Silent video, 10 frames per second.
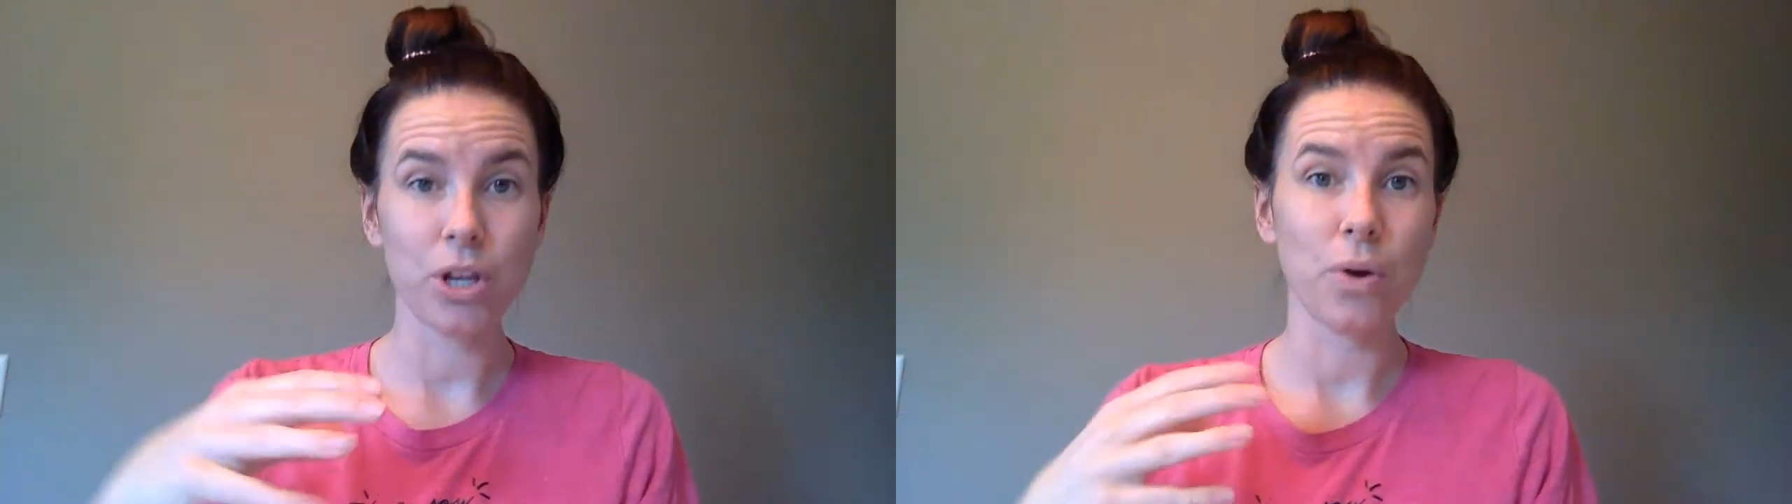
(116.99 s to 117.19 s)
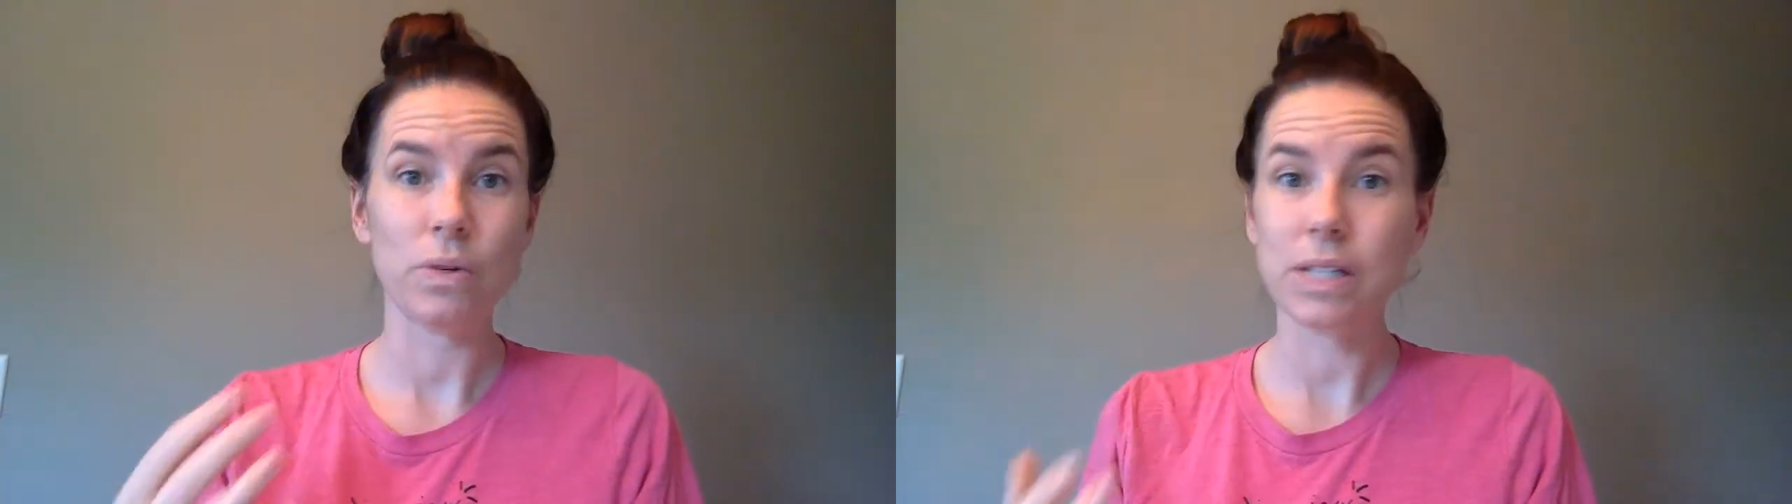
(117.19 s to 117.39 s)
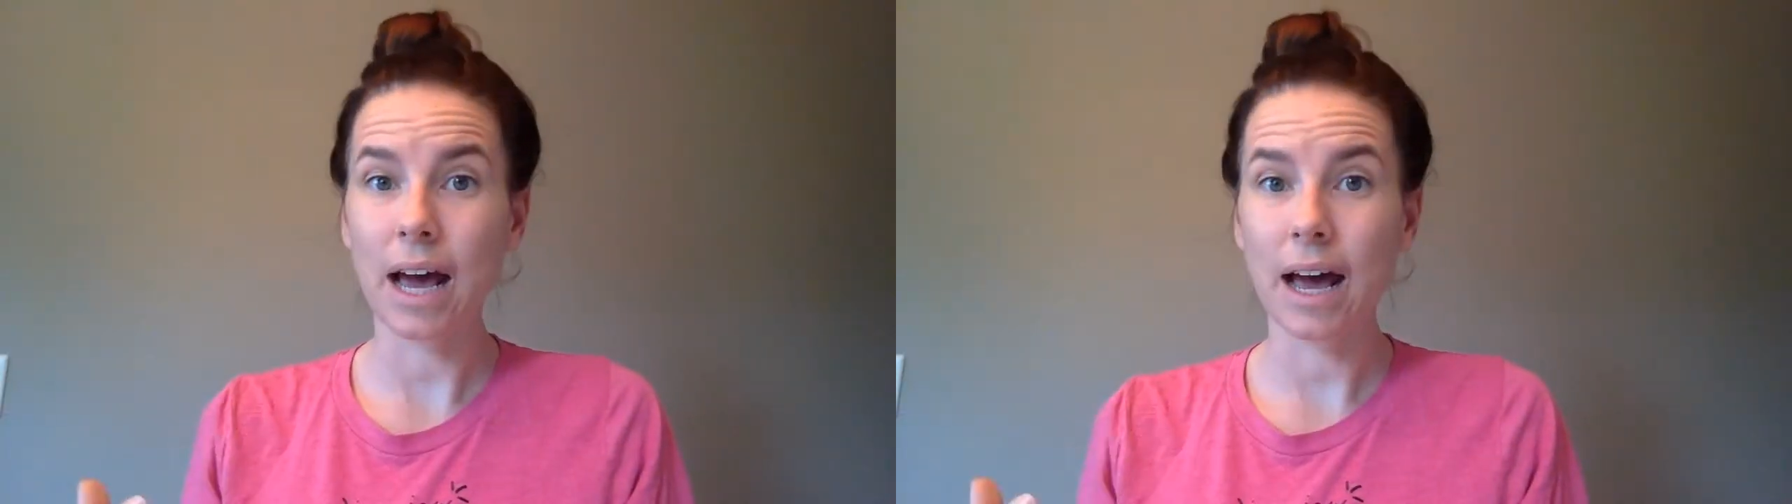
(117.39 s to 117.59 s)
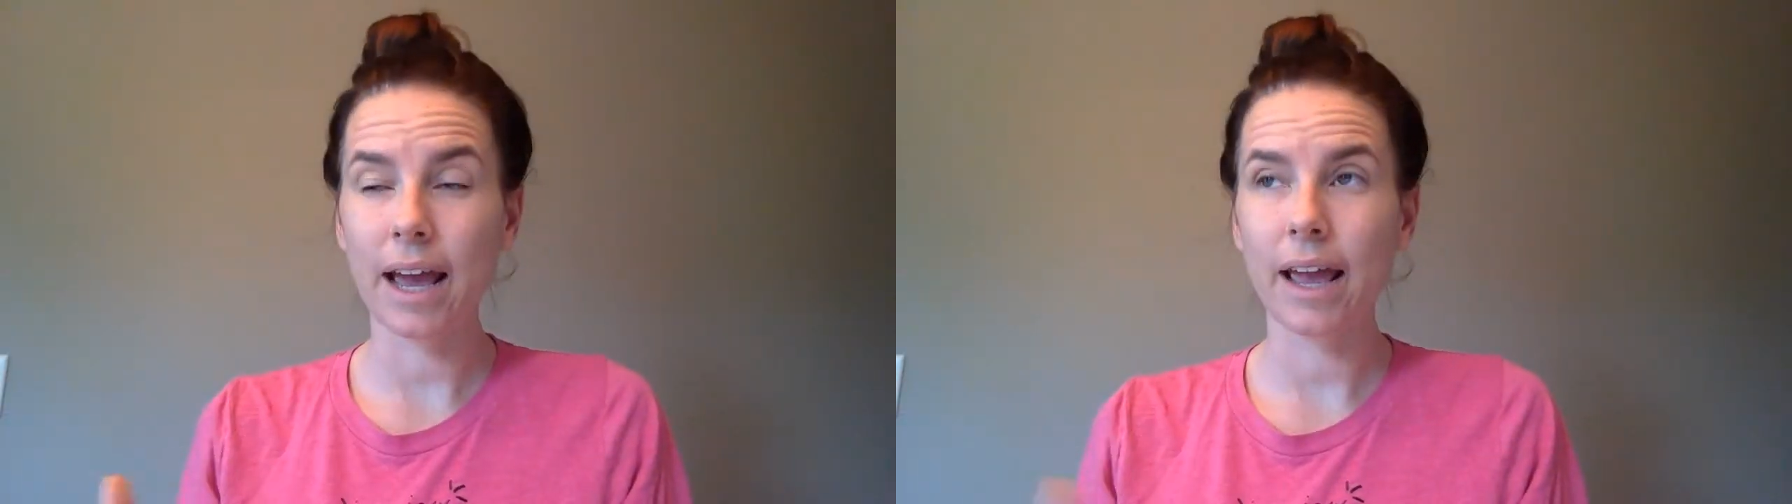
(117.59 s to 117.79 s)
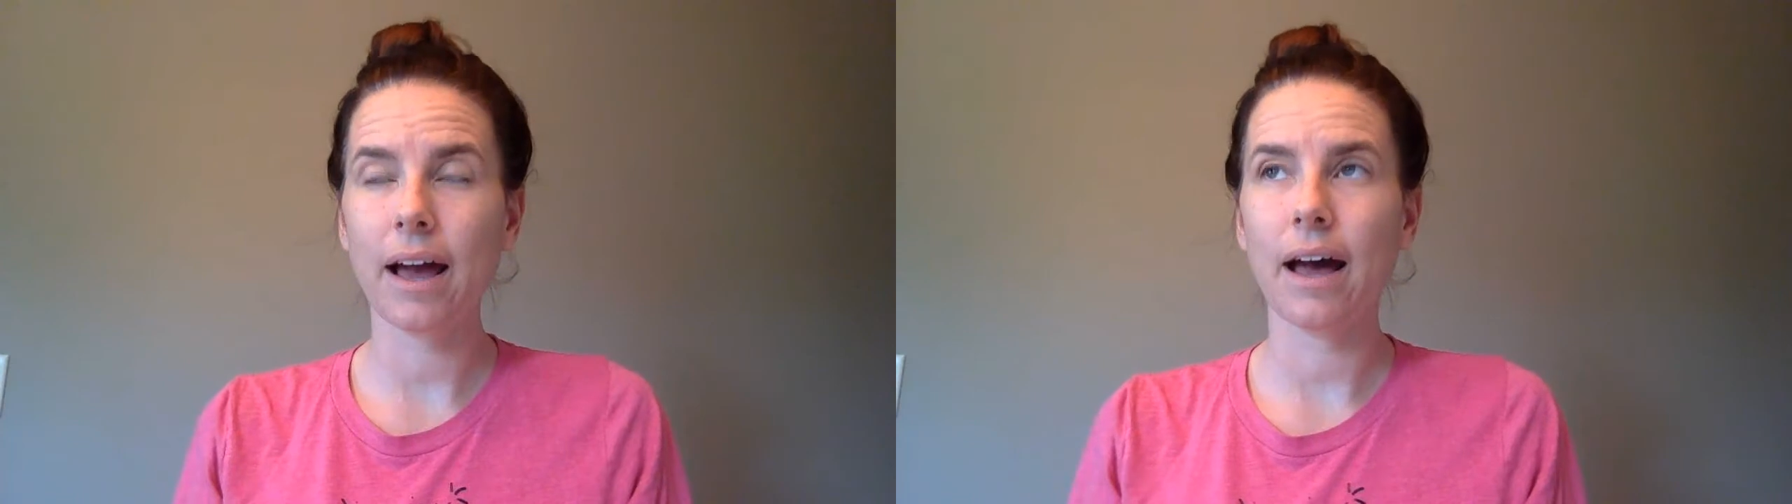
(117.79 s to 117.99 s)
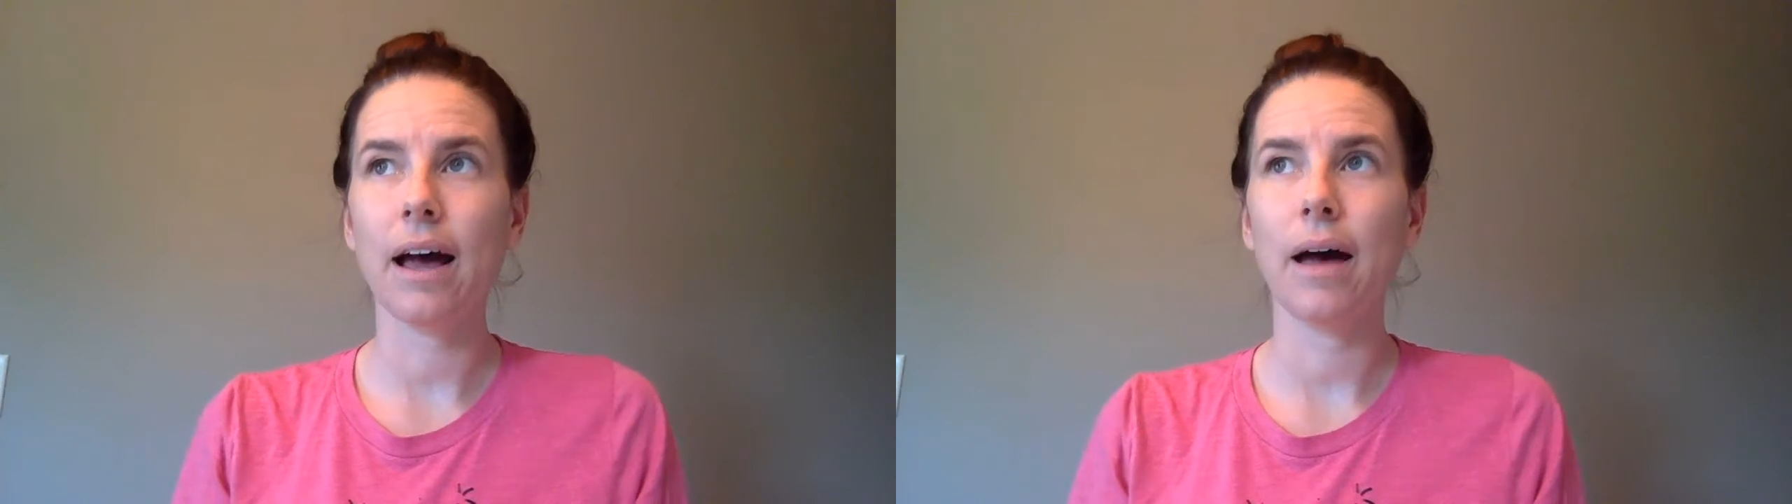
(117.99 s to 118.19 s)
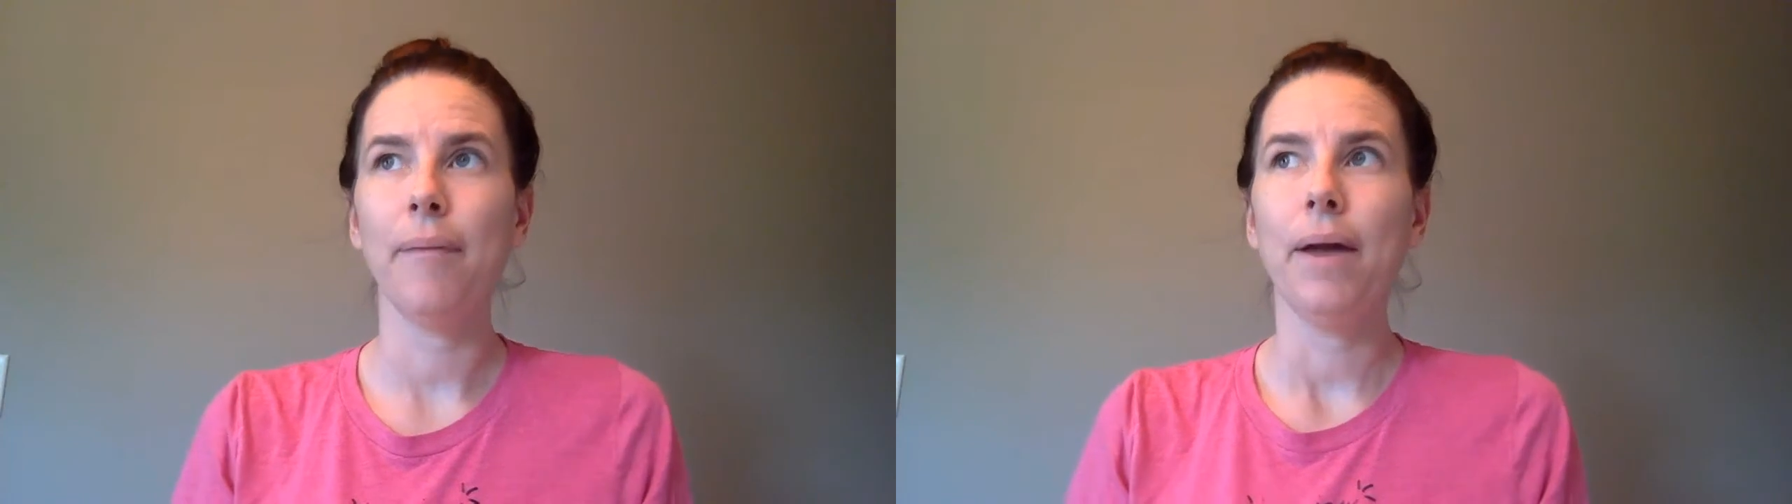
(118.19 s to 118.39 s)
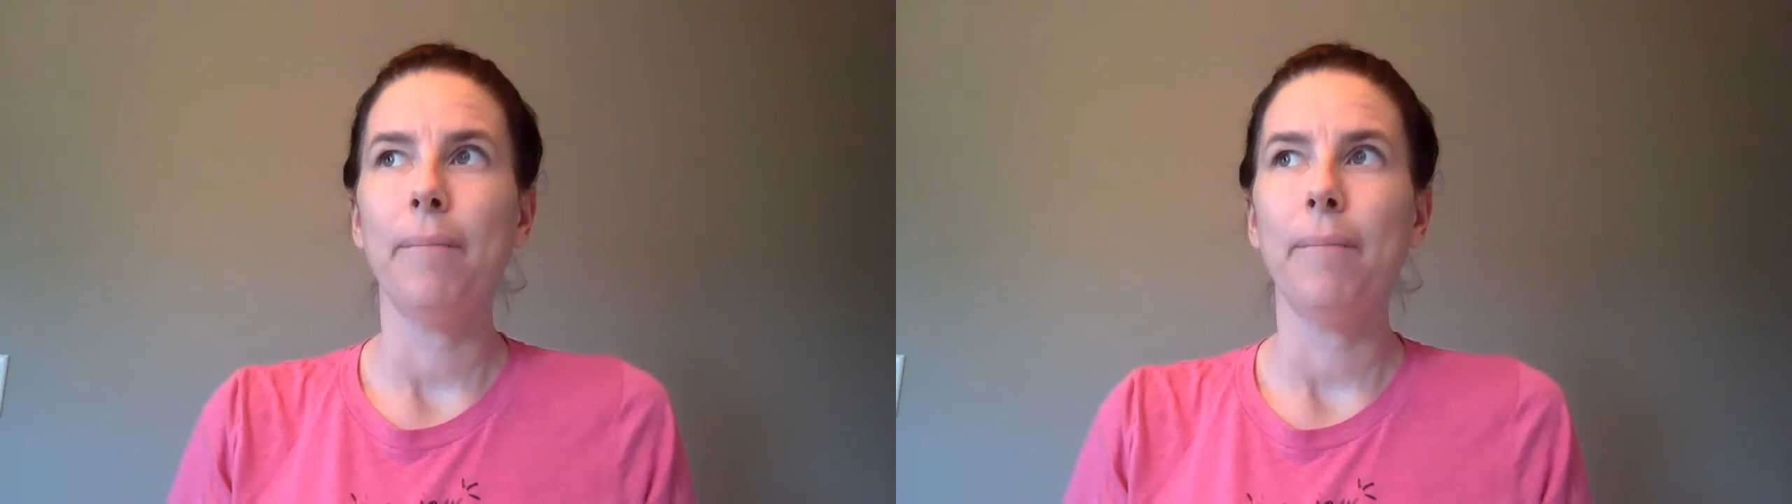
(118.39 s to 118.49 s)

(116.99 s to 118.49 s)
you die, um,